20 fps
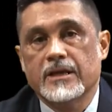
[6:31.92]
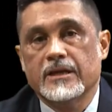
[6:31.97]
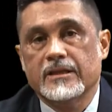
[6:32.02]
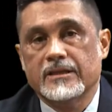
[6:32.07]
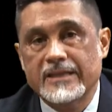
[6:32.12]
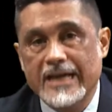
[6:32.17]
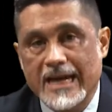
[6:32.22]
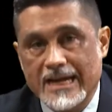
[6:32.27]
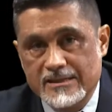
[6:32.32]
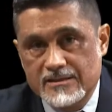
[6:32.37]

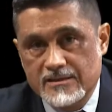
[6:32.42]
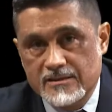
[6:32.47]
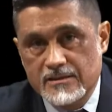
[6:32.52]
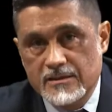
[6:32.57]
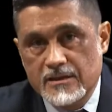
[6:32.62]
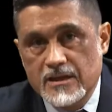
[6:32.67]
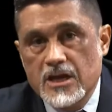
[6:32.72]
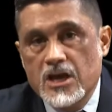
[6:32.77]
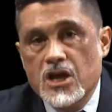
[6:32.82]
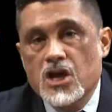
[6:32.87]
Thus,
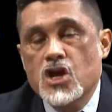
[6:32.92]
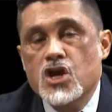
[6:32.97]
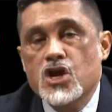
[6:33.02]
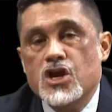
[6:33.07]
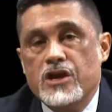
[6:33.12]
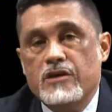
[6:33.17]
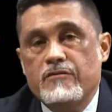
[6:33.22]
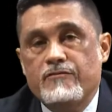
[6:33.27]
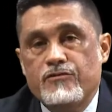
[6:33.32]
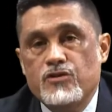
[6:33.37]

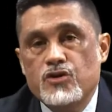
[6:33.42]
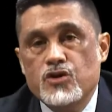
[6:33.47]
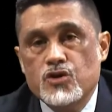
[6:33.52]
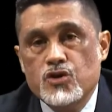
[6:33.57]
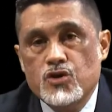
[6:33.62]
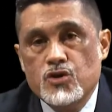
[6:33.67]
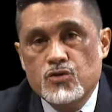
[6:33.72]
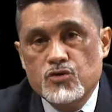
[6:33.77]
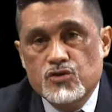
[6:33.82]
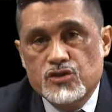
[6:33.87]
if you
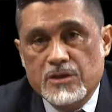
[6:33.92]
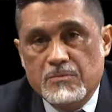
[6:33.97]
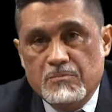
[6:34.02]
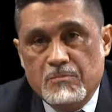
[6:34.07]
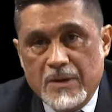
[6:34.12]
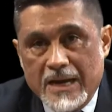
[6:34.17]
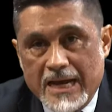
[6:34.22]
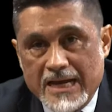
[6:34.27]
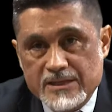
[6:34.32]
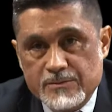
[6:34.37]
use a
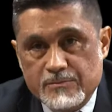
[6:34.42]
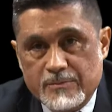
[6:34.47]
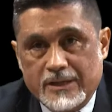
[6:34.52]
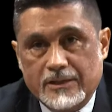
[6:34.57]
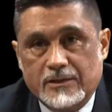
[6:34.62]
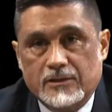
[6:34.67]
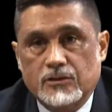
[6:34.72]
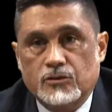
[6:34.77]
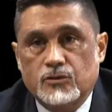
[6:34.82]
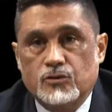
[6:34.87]
plasma
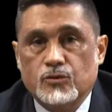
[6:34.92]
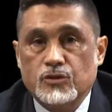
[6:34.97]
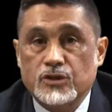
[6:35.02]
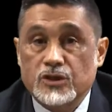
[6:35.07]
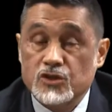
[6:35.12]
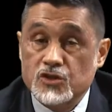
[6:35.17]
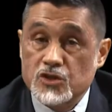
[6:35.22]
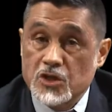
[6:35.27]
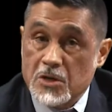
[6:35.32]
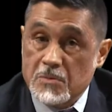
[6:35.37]
to
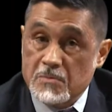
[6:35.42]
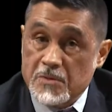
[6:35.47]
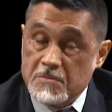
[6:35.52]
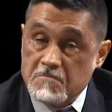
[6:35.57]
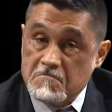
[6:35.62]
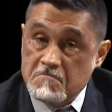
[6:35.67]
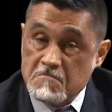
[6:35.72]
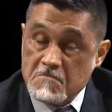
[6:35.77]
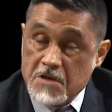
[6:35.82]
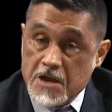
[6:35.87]

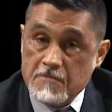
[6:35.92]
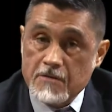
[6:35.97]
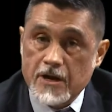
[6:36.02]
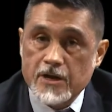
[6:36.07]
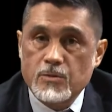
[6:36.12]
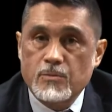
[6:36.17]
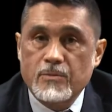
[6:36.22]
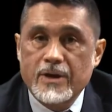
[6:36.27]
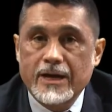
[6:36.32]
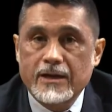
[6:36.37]
determine a
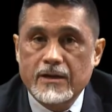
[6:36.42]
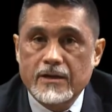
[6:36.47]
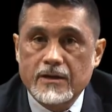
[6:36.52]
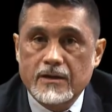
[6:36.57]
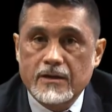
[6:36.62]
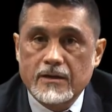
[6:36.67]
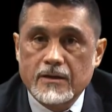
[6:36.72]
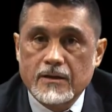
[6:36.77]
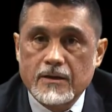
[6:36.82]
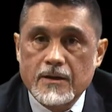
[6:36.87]

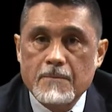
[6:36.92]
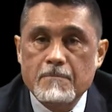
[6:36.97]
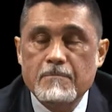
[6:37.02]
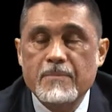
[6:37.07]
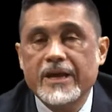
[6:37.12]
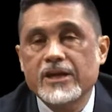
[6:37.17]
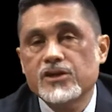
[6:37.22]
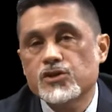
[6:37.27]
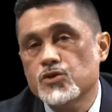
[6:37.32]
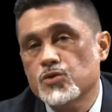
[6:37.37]
biomarker,
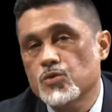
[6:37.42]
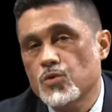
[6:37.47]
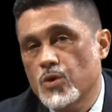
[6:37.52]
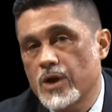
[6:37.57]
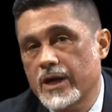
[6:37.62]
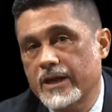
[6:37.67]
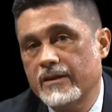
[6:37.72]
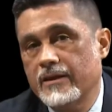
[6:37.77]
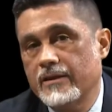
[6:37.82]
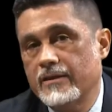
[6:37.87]
make sure
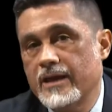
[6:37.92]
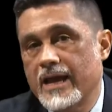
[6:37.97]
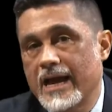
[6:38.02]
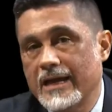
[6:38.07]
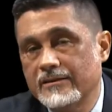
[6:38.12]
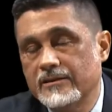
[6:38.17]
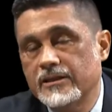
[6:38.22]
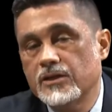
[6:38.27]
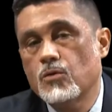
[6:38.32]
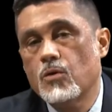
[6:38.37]
that the
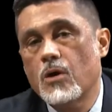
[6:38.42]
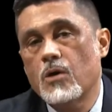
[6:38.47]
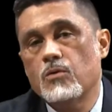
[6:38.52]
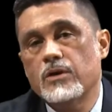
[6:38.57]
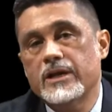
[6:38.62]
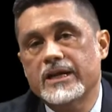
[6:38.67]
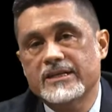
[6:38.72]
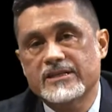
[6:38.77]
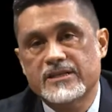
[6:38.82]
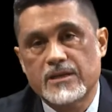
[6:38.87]

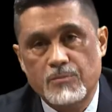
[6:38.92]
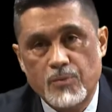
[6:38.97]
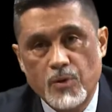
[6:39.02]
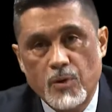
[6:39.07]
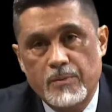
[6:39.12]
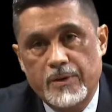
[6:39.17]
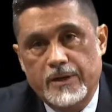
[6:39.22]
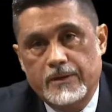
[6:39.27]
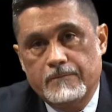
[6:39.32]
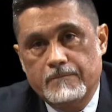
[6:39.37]
anticoagulant is
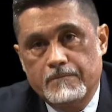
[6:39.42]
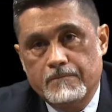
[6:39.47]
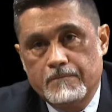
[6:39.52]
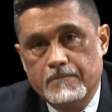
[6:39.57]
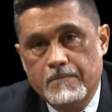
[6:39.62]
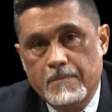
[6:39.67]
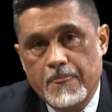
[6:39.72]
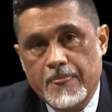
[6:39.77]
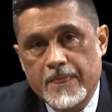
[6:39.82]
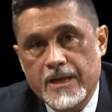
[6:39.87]
appropriate.
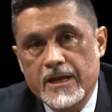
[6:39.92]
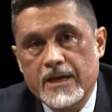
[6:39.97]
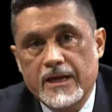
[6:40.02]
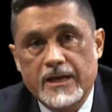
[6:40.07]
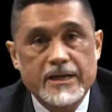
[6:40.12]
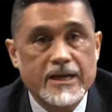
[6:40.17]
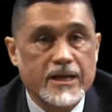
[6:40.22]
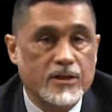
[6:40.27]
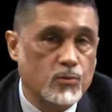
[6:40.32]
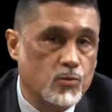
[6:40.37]

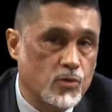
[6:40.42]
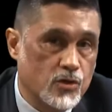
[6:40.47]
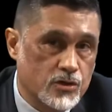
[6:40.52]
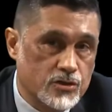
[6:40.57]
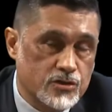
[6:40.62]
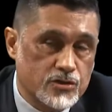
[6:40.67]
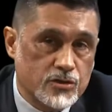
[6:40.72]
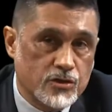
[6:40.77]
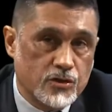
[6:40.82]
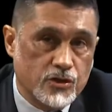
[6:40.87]
In other
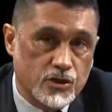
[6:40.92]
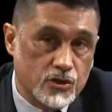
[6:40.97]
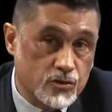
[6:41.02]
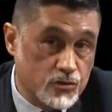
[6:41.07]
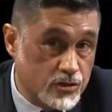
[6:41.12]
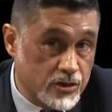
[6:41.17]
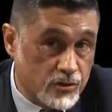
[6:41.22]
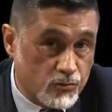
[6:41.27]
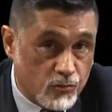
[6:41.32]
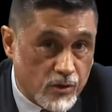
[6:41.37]
words, use
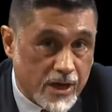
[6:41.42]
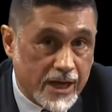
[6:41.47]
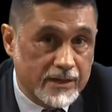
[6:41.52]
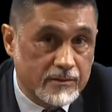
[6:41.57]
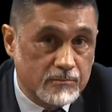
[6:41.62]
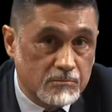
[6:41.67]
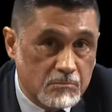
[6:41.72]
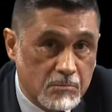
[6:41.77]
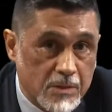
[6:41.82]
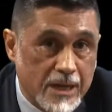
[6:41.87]
the right
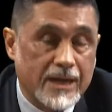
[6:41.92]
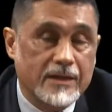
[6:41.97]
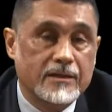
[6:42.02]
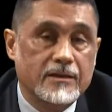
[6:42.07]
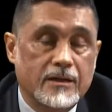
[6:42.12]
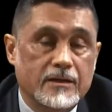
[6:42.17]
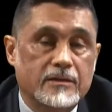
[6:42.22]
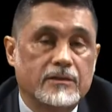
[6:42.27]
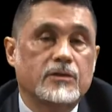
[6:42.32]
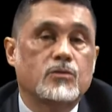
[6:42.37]
blood
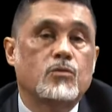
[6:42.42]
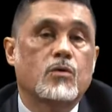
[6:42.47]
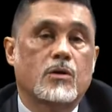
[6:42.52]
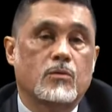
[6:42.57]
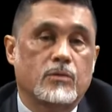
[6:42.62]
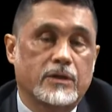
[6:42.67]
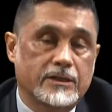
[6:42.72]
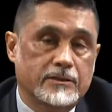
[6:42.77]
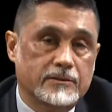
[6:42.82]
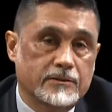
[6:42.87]
anticoagulant.